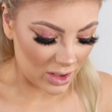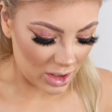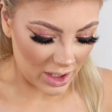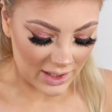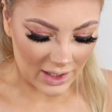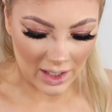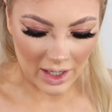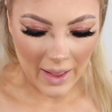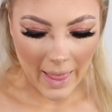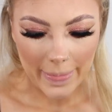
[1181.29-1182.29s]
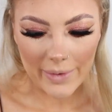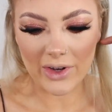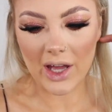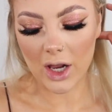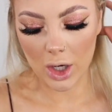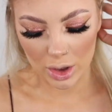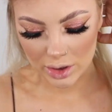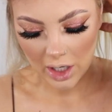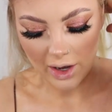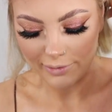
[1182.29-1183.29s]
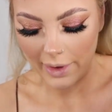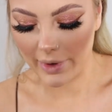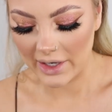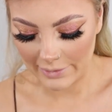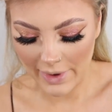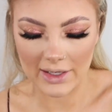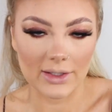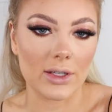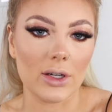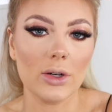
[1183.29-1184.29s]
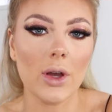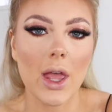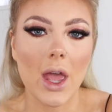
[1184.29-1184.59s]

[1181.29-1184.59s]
I just had to feel like I lost half my bloody pencil.